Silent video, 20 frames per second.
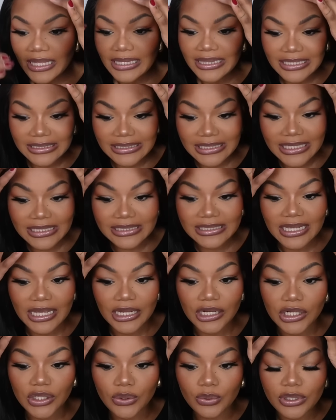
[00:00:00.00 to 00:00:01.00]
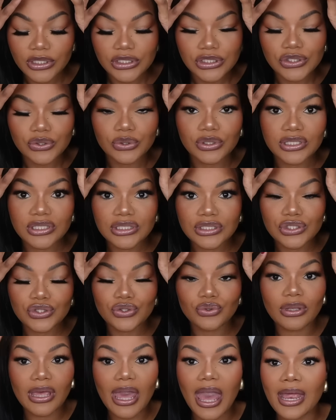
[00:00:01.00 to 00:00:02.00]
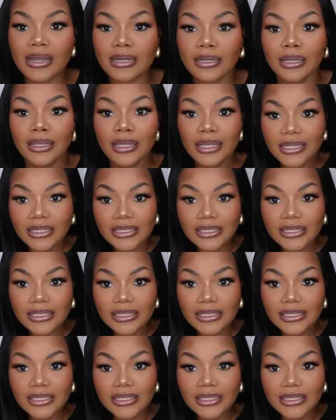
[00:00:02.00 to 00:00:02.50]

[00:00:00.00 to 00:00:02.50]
This is their glueless unit. You can